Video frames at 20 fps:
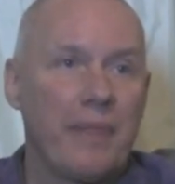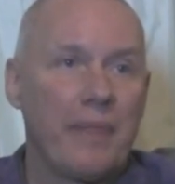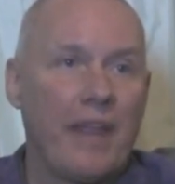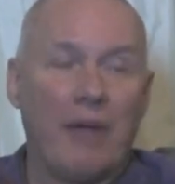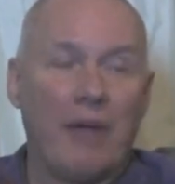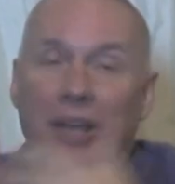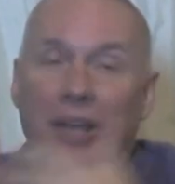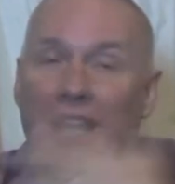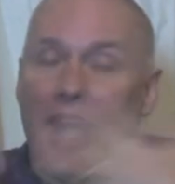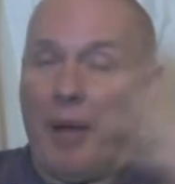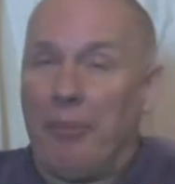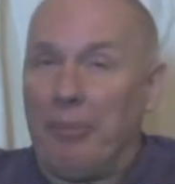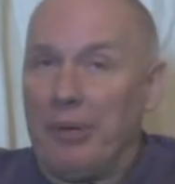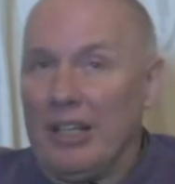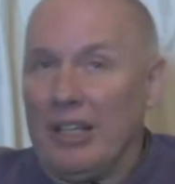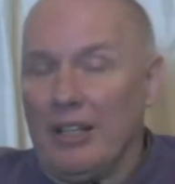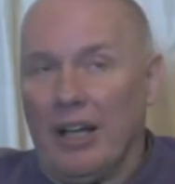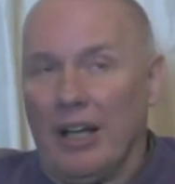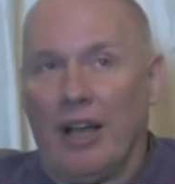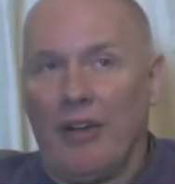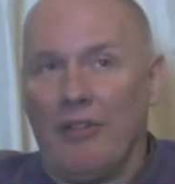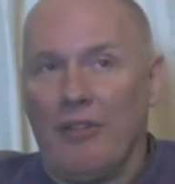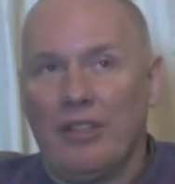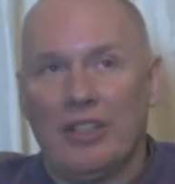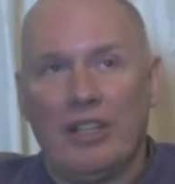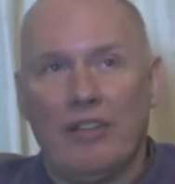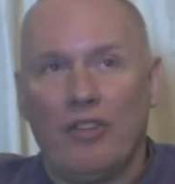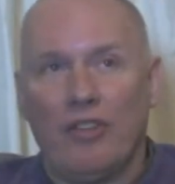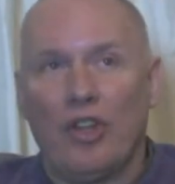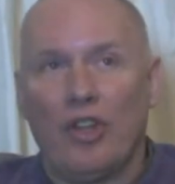I've been happy.
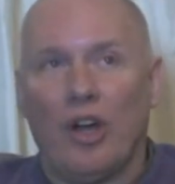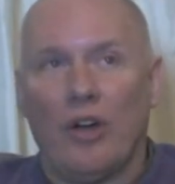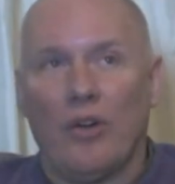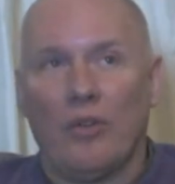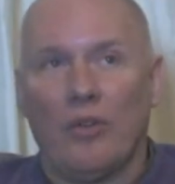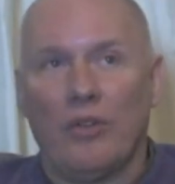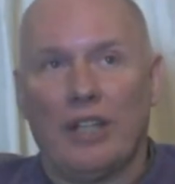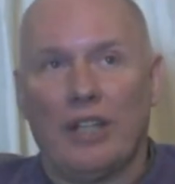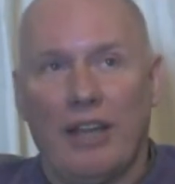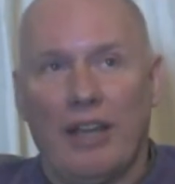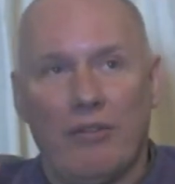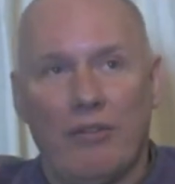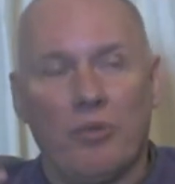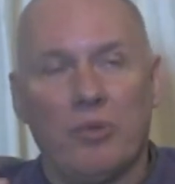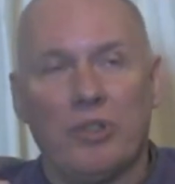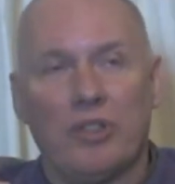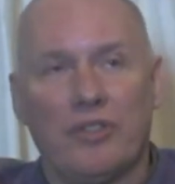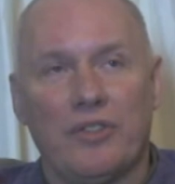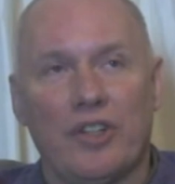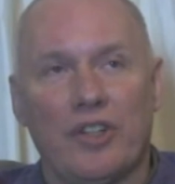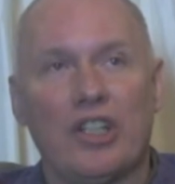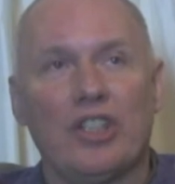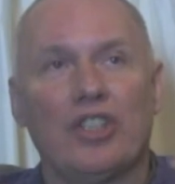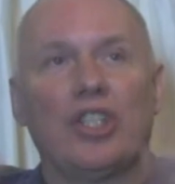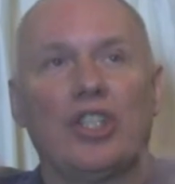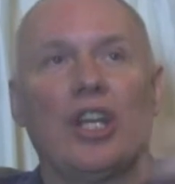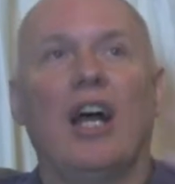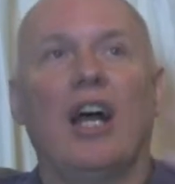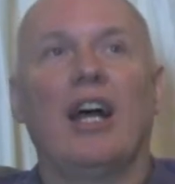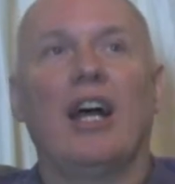Even though David was very
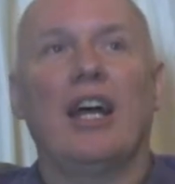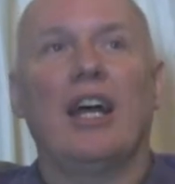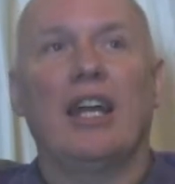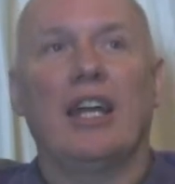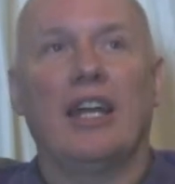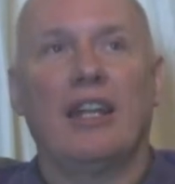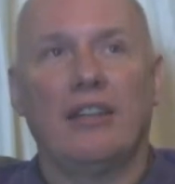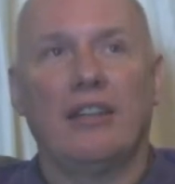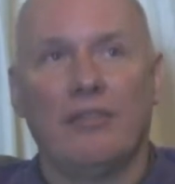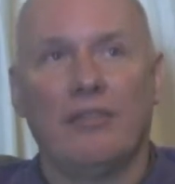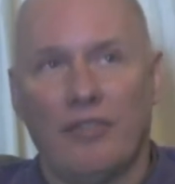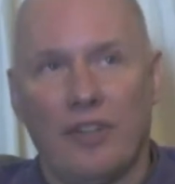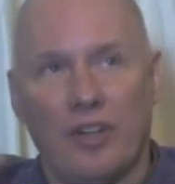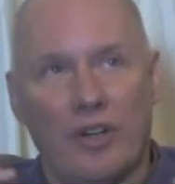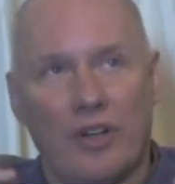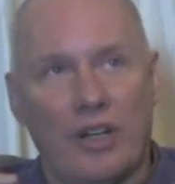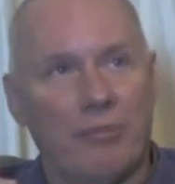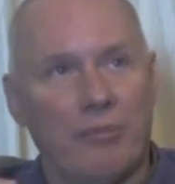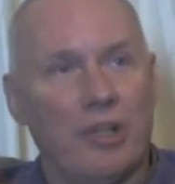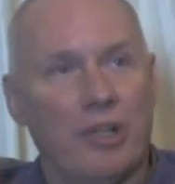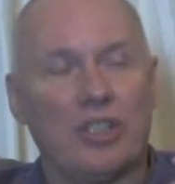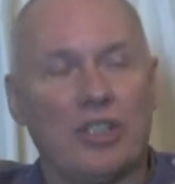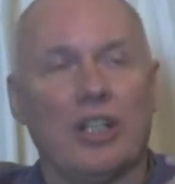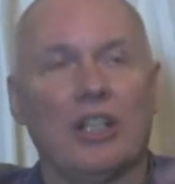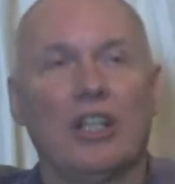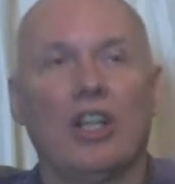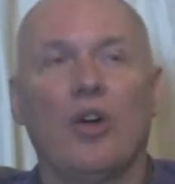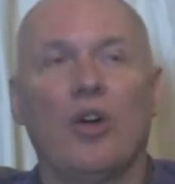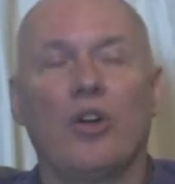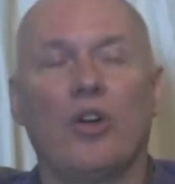shy and very much a
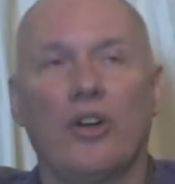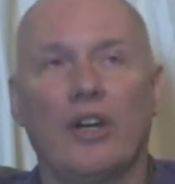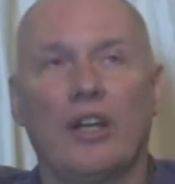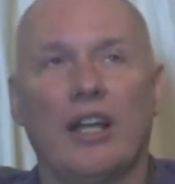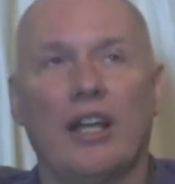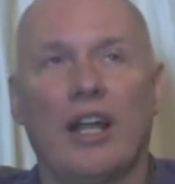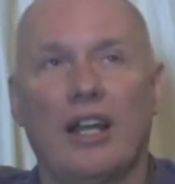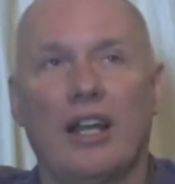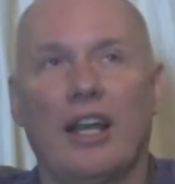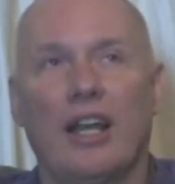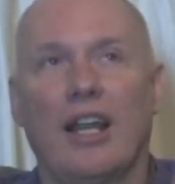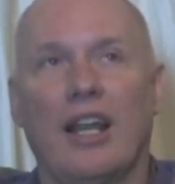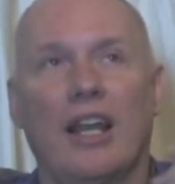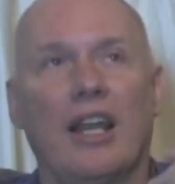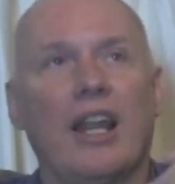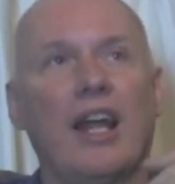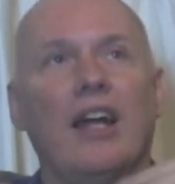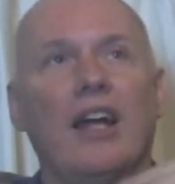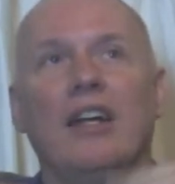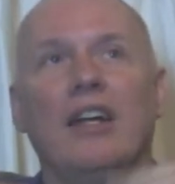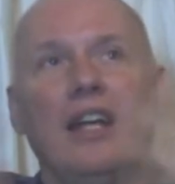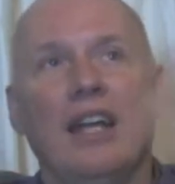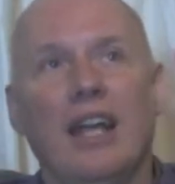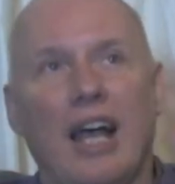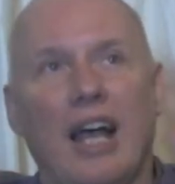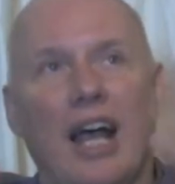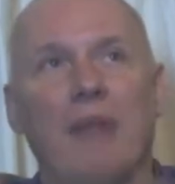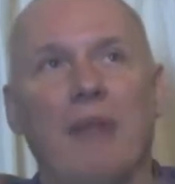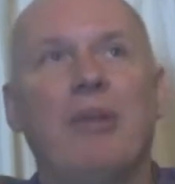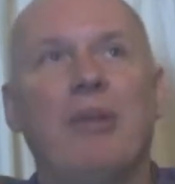loner and
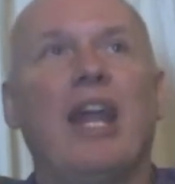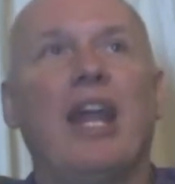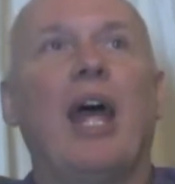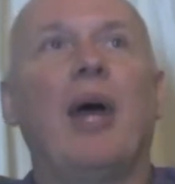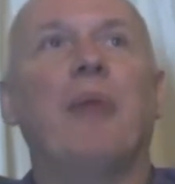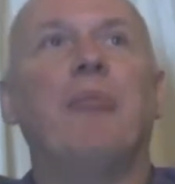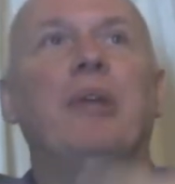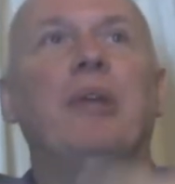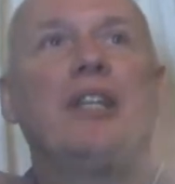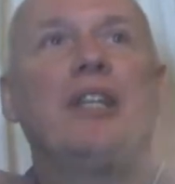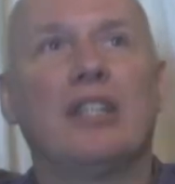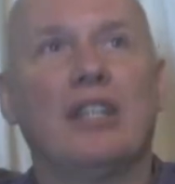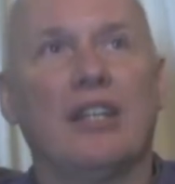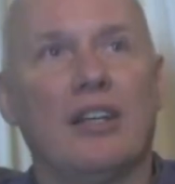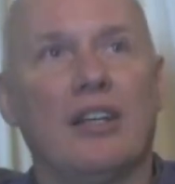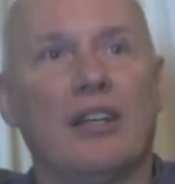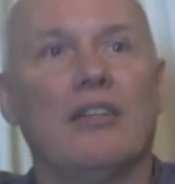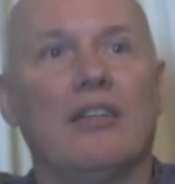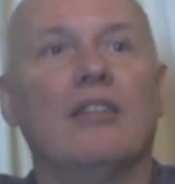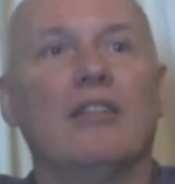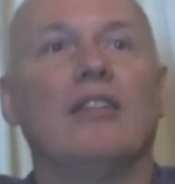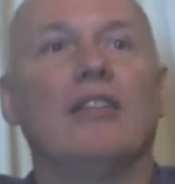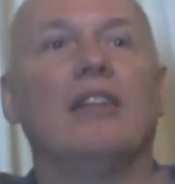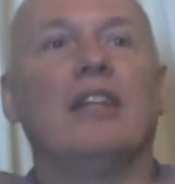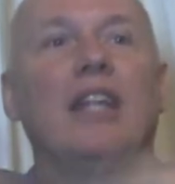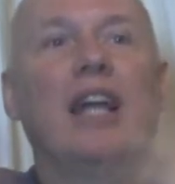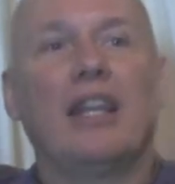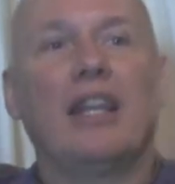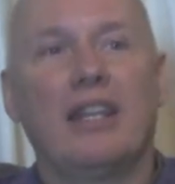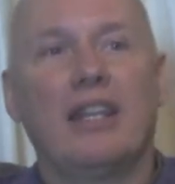I've been happy to
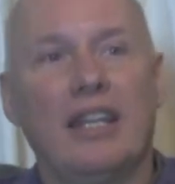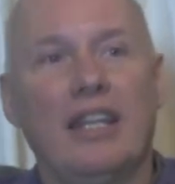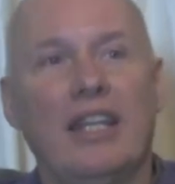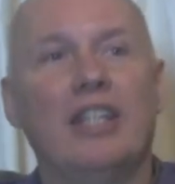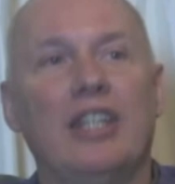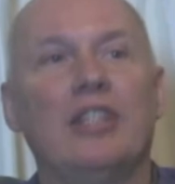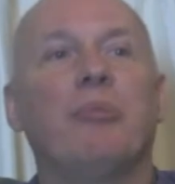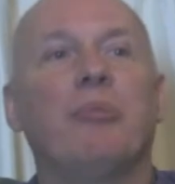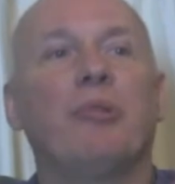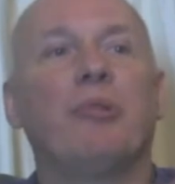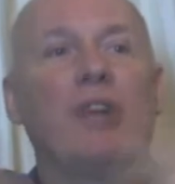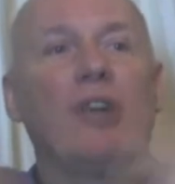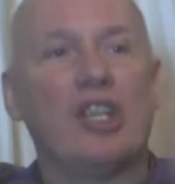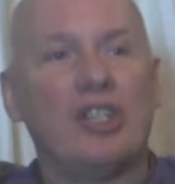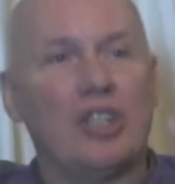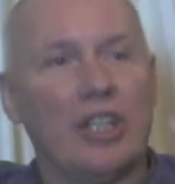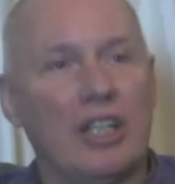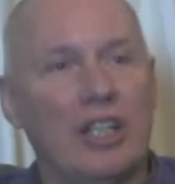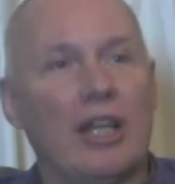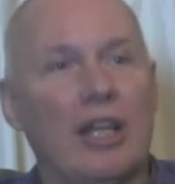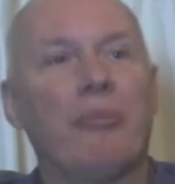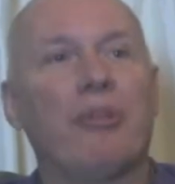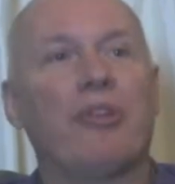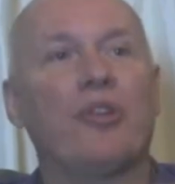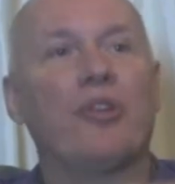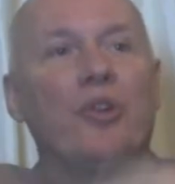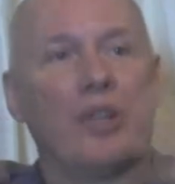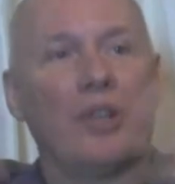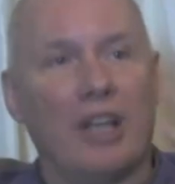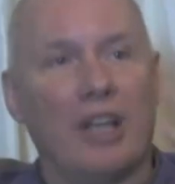let the inspiration come
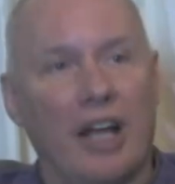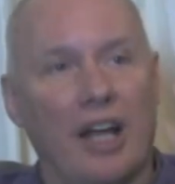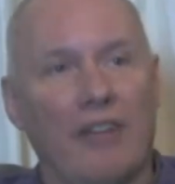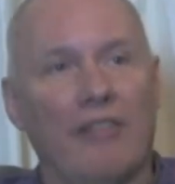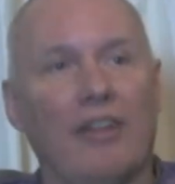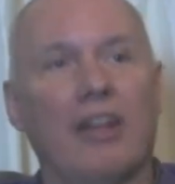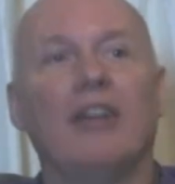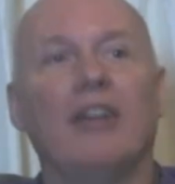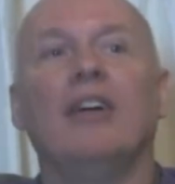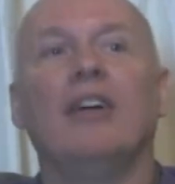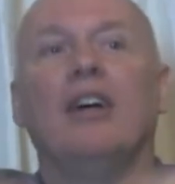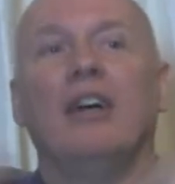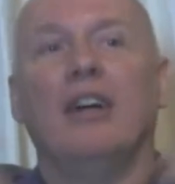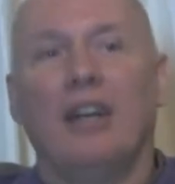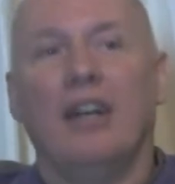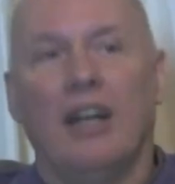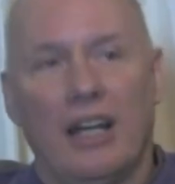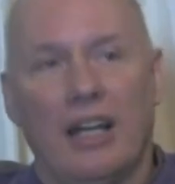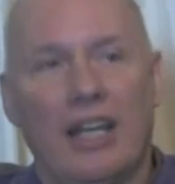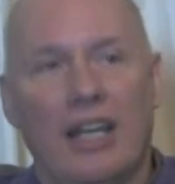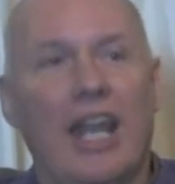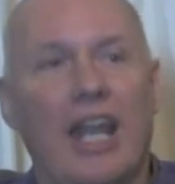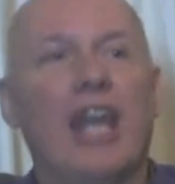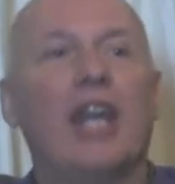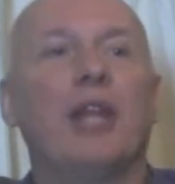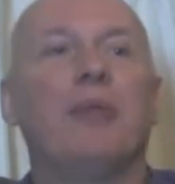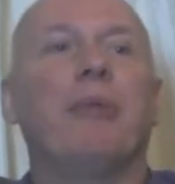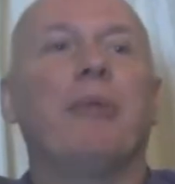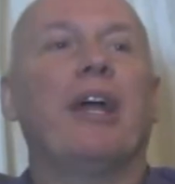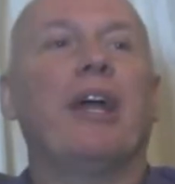through in kind of an
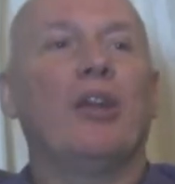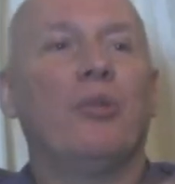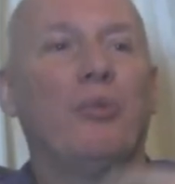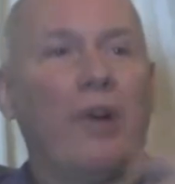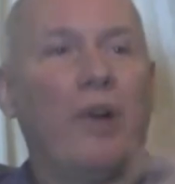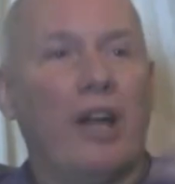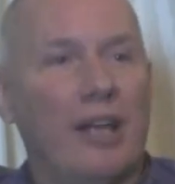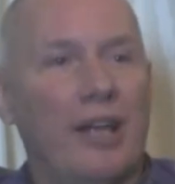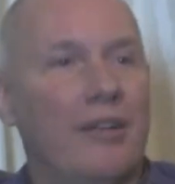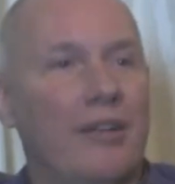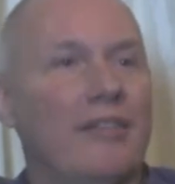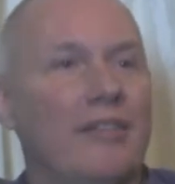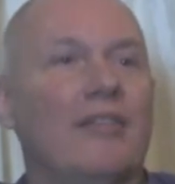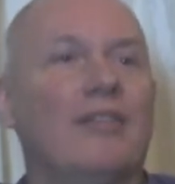animated way.